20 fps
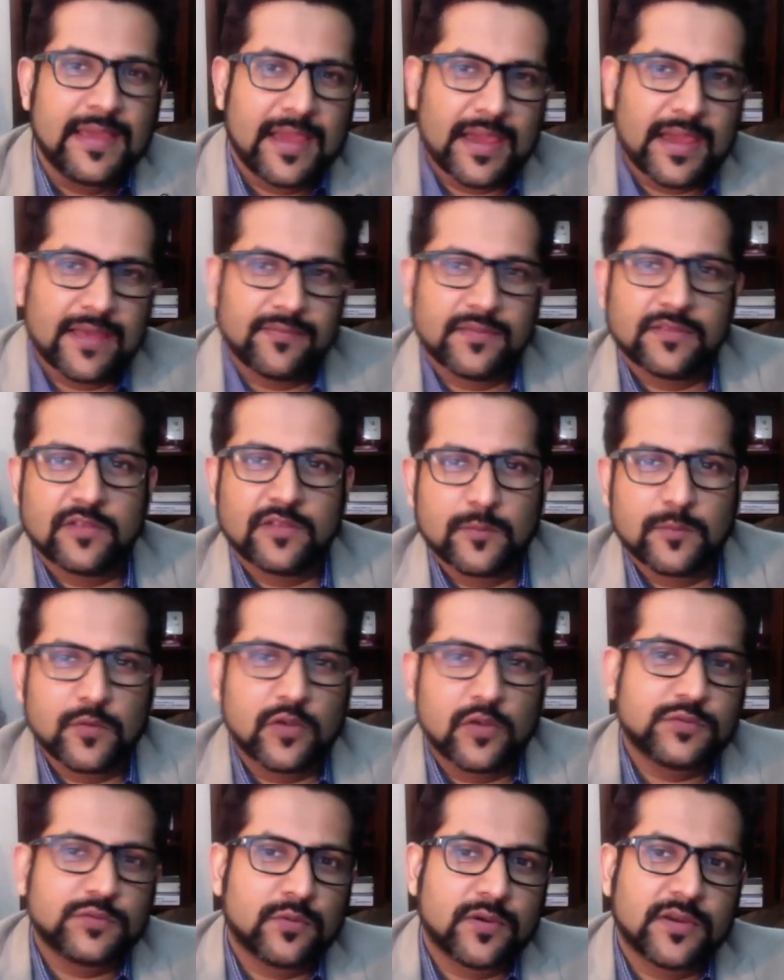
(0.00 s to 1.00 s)
And there will be
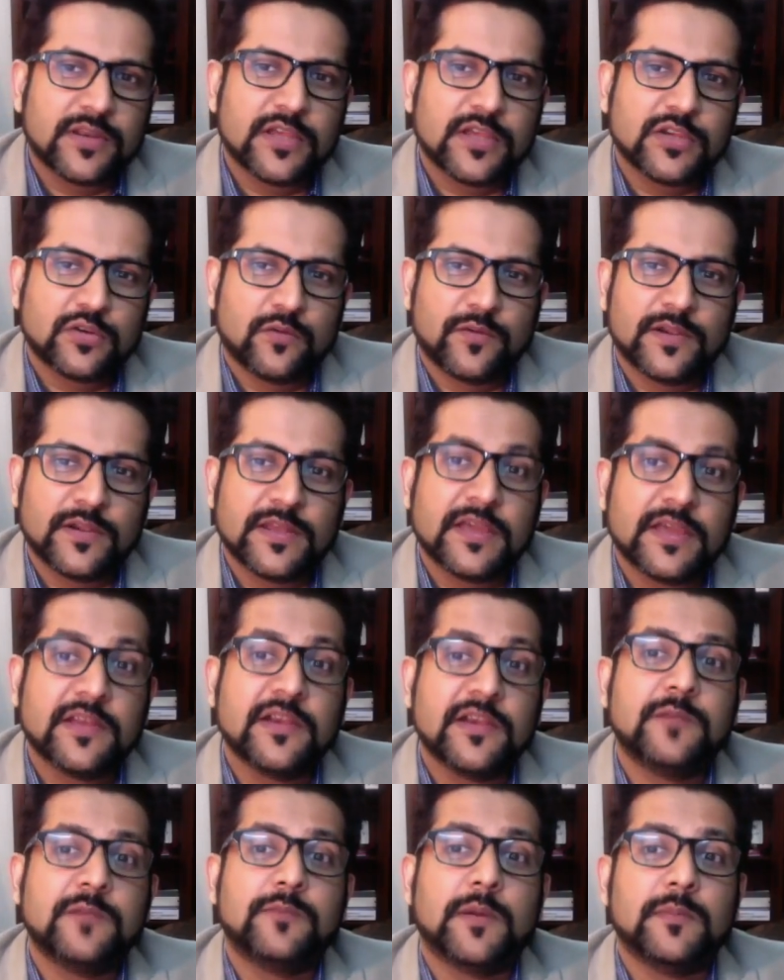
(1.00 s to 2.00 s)
also creation of
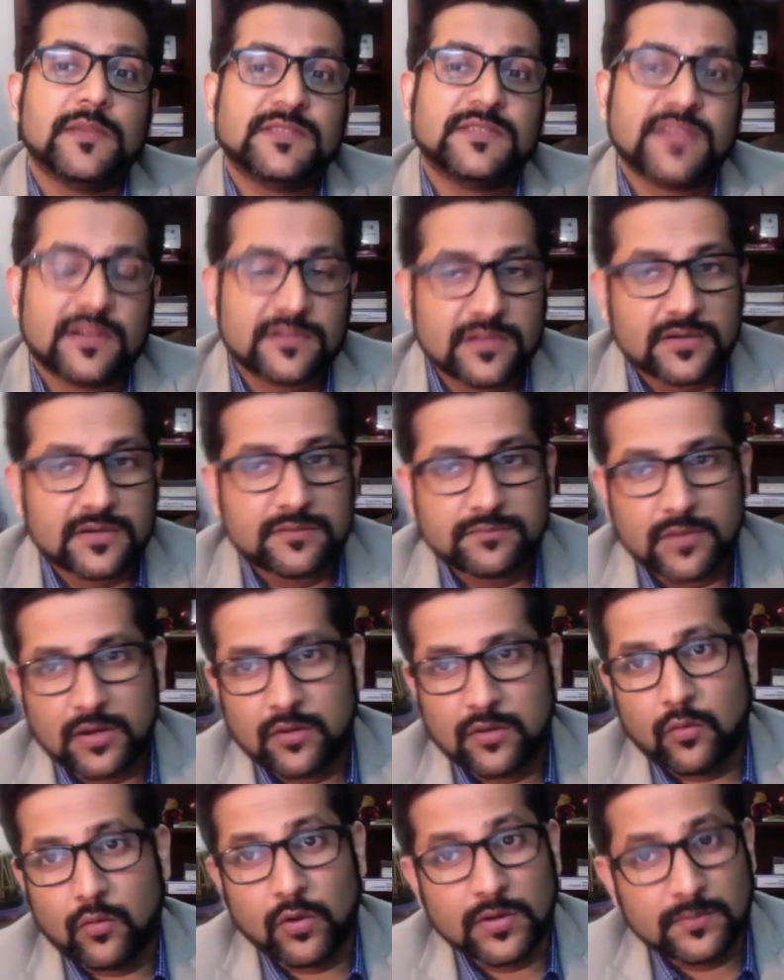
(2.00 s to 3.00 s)
integrated public sector
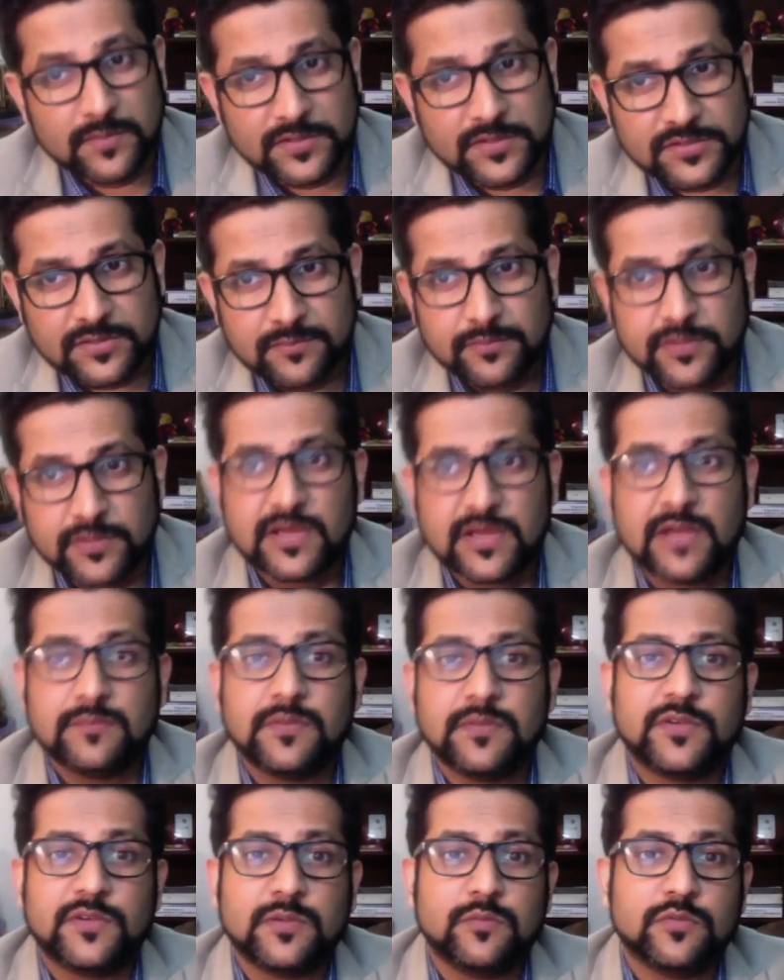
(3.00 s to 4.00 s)
oil major, Pradhan
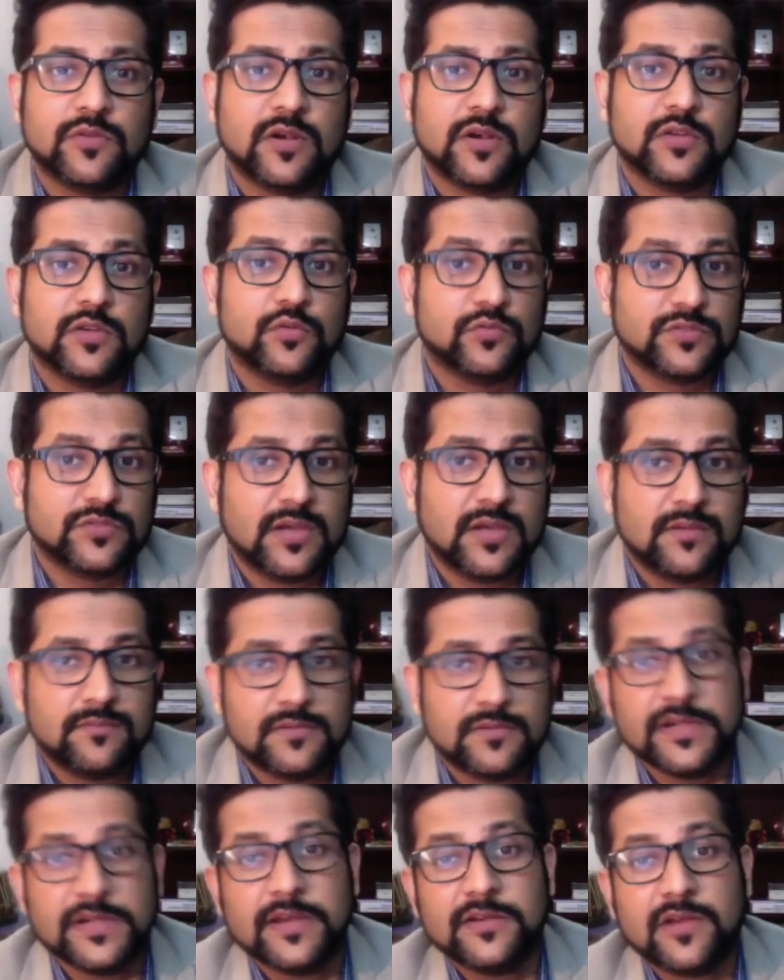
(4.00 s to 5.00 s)
Mantri Mudra Yojana,
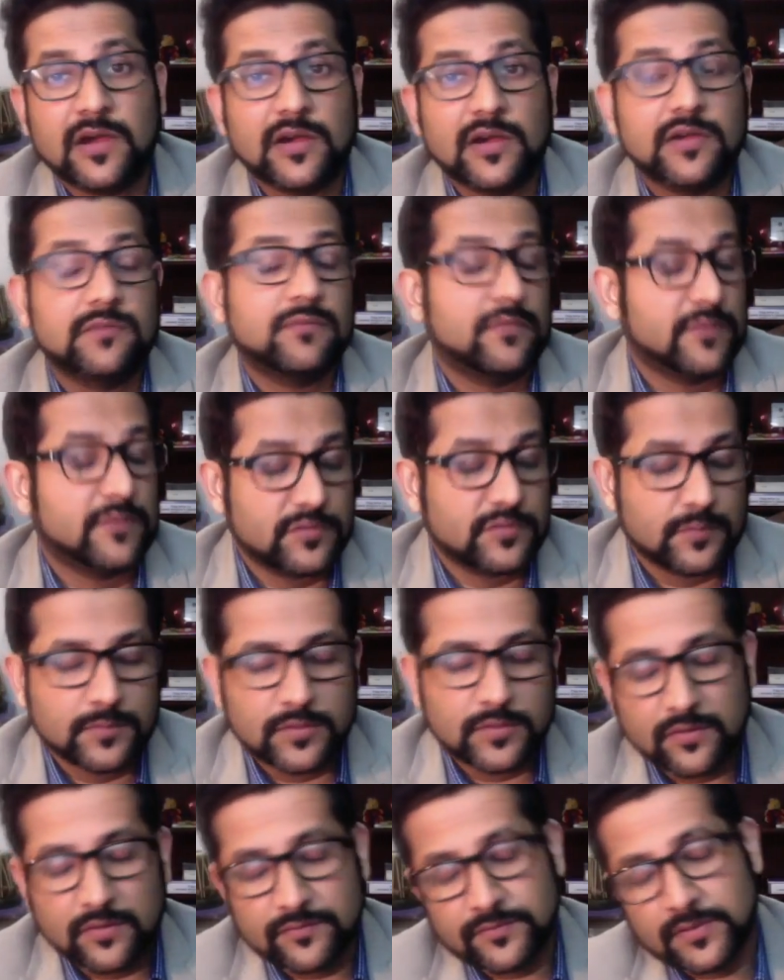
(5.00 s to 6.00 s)
leading target which will
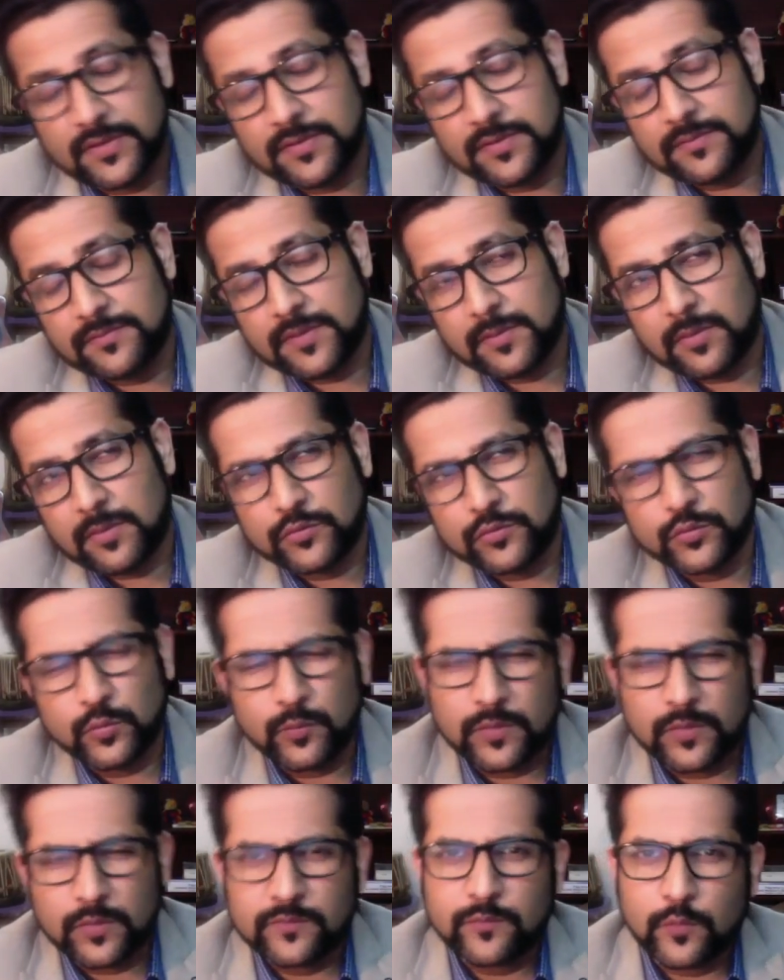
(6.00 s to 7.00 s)
be of about
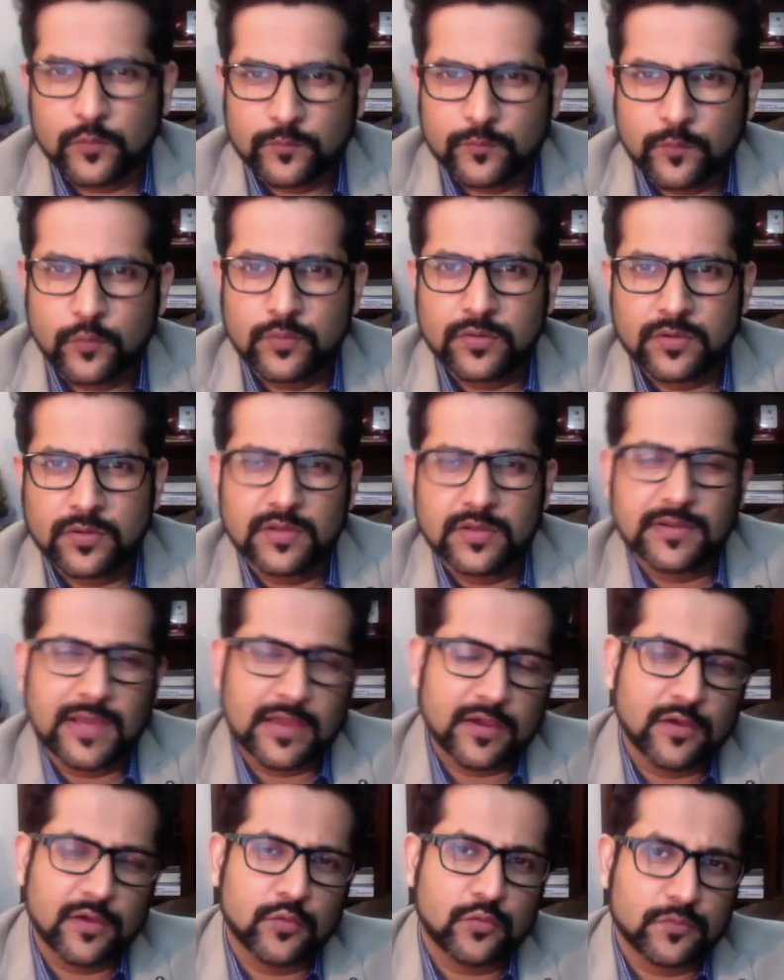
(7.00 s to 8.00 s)
2.44
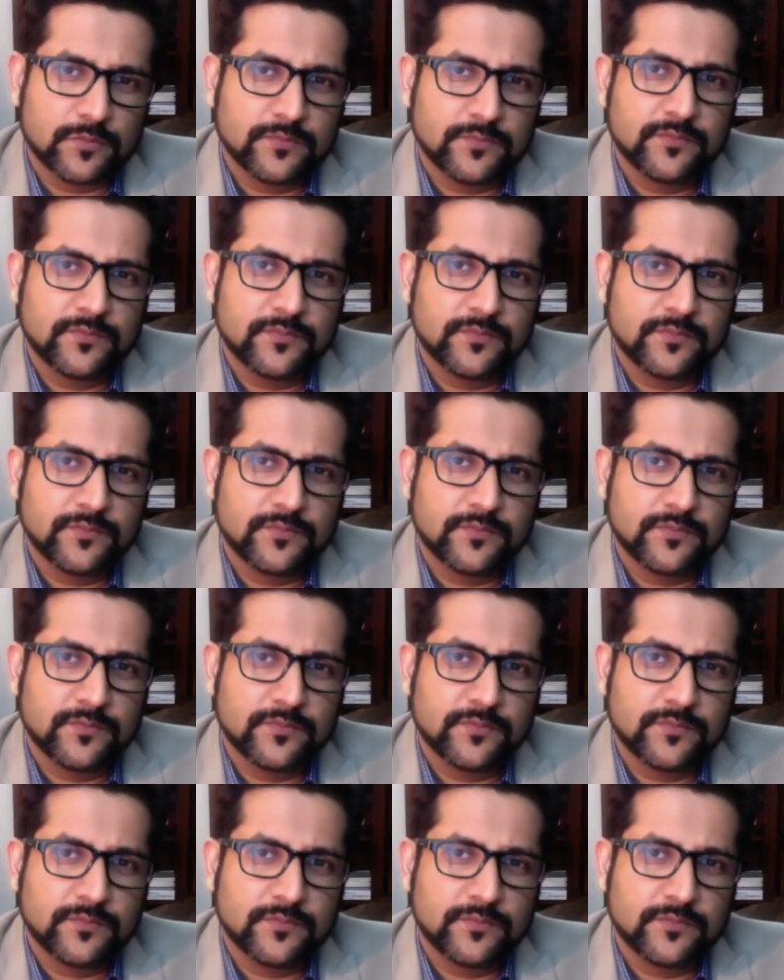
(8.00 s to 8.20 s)
lakh crore.